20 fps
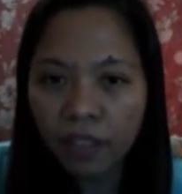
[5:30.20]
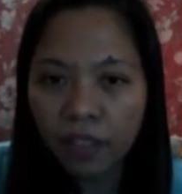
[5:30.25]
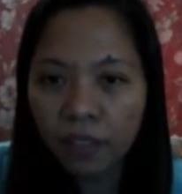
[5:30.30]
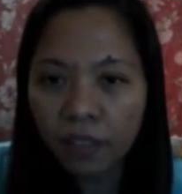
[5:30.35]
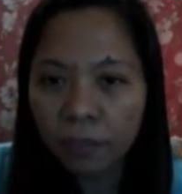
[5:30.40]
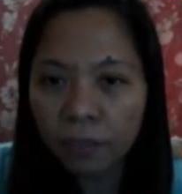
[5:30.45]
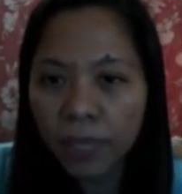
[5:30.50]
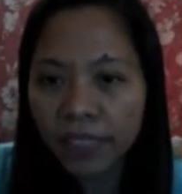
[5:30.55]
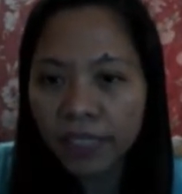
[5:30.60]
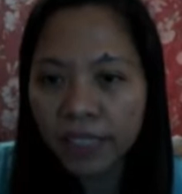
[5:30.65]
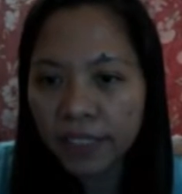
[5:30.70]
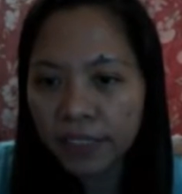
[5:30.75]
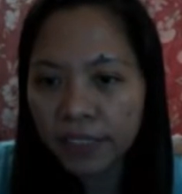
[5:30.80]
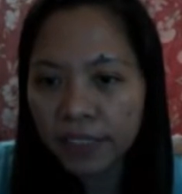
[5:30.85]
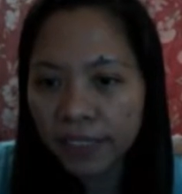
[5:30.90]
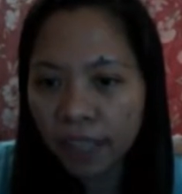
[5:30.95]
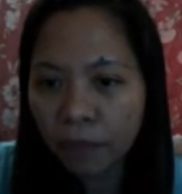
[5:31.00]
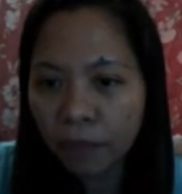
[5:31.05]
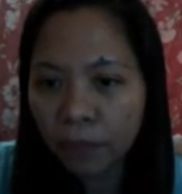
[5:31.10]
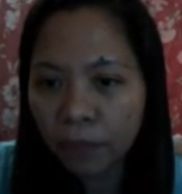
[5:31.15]
best
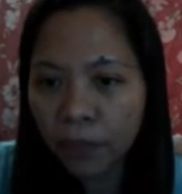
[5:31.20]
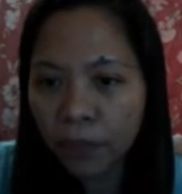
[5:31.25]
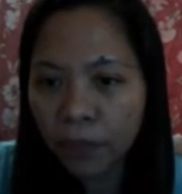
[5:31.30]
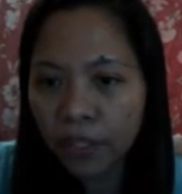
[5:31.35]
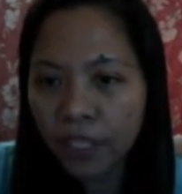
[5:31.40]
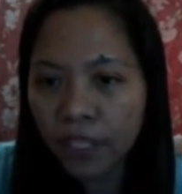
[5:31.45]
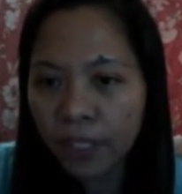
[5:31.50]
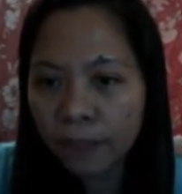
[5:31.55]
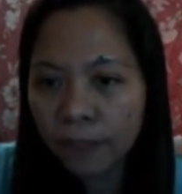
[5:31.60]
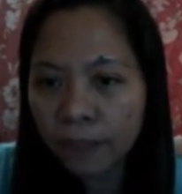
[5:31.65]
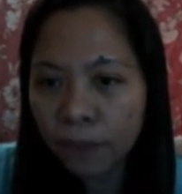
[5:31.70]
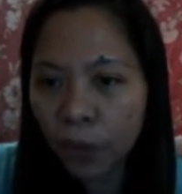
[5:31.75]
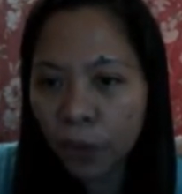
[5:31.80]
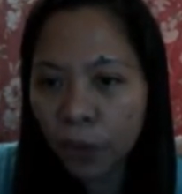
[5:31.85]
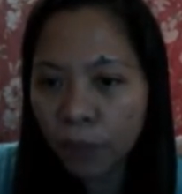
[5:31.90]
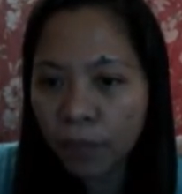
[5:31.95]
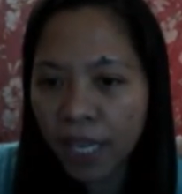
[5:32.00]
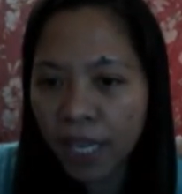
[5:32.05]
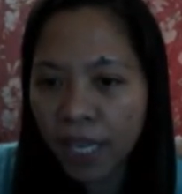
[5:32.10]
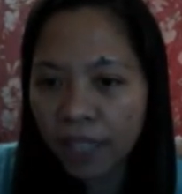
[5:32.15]
example is
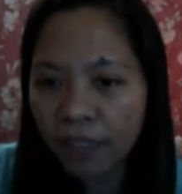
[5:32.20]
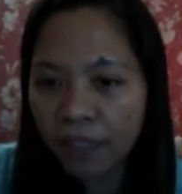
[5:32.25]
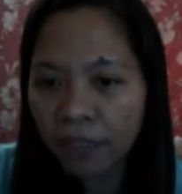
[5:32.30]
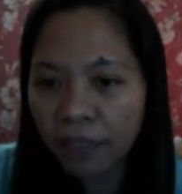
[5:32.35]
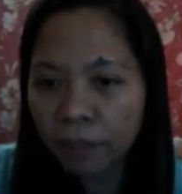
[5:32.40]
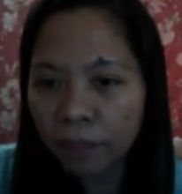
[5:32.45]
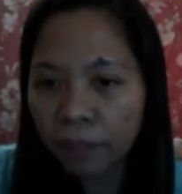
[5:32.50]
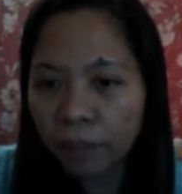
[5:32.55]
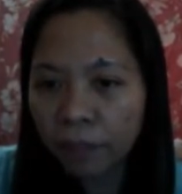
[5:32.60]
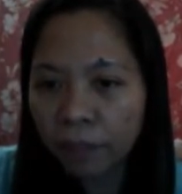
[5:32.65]
for male.